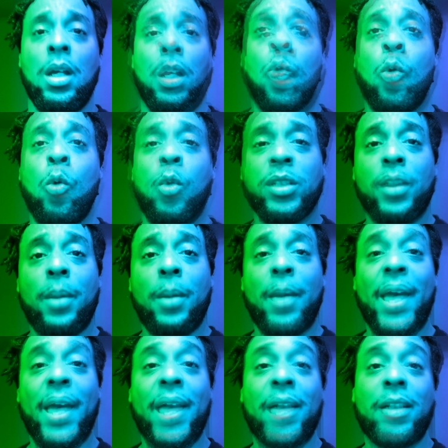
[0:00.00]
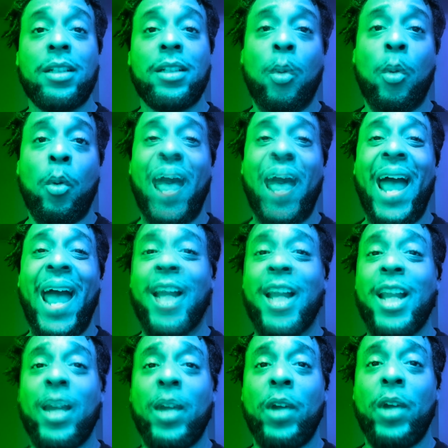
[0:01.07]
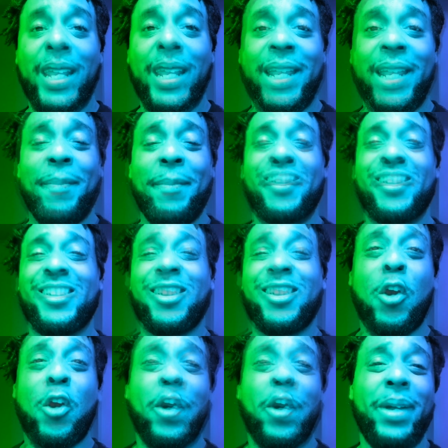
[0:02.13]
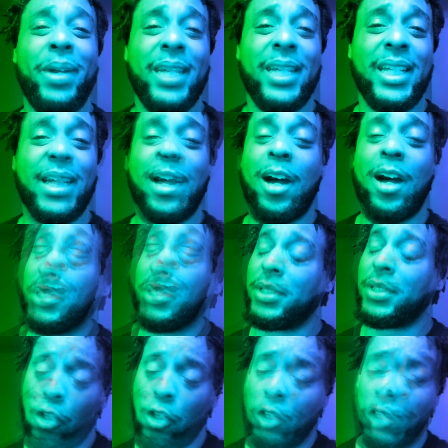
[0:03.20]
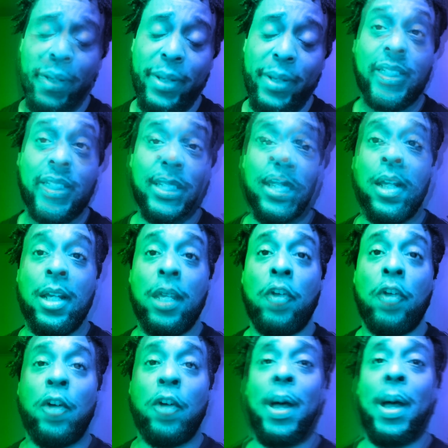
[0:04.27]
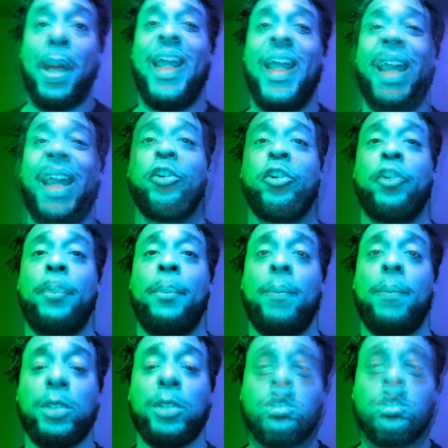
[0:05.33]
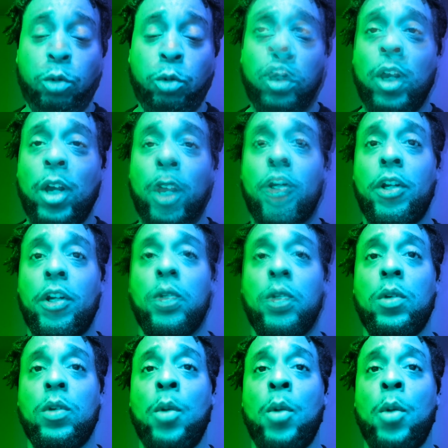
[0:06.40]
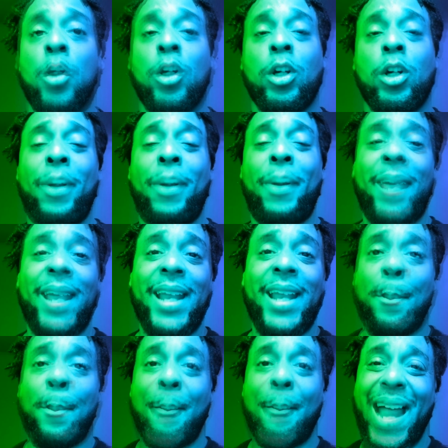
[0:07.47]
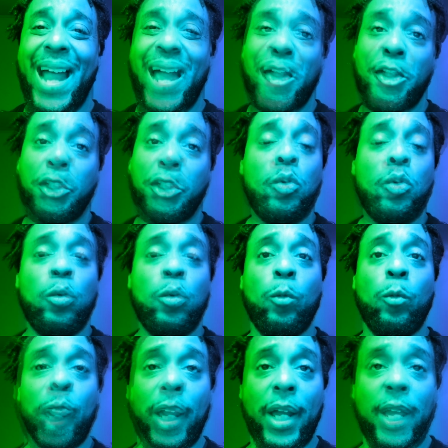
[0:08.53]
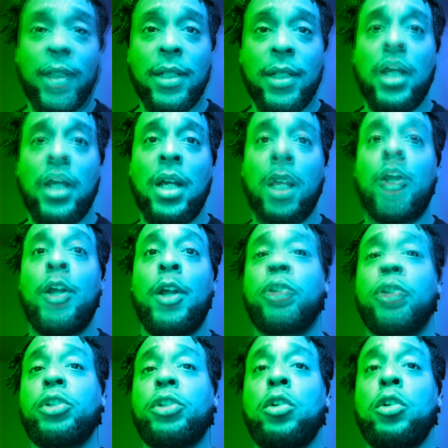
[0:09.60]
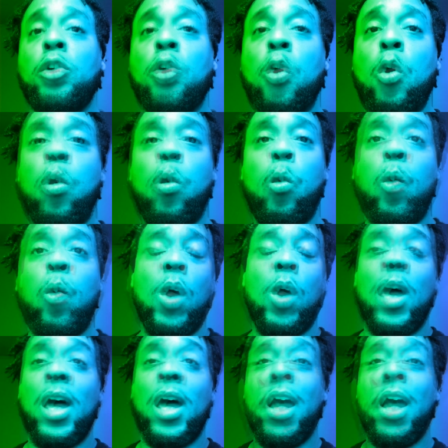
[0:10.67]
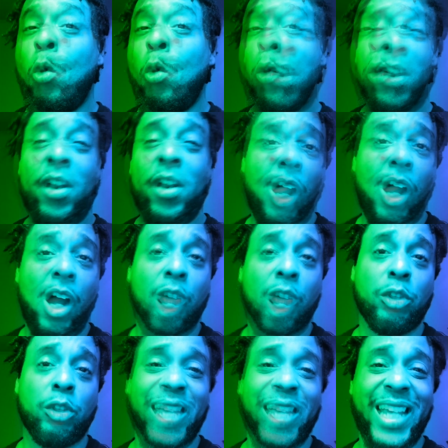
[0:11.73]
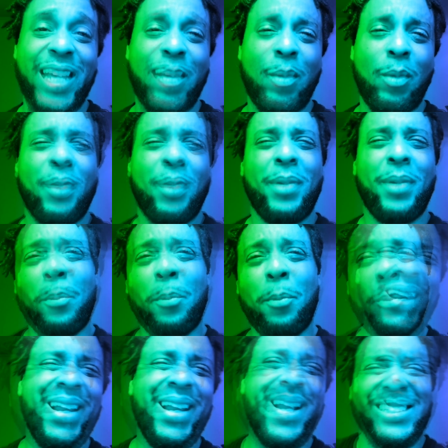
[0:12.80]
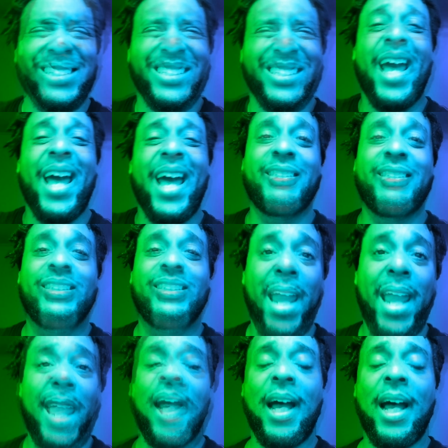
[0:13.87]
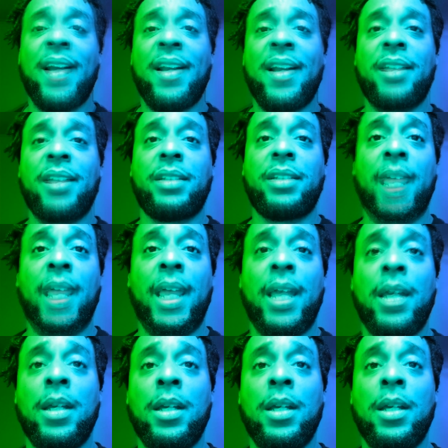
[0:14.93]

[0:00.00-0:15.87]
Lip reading: What's up, man? It's your boy, Allan Reallionaire. I've been so busy, y'all. I've been so busy for all my Patreon members. So this is what we're going to do. We're going to combine two in one. Those of you who want a consultation with me, but your money is just kind of tight, I understand.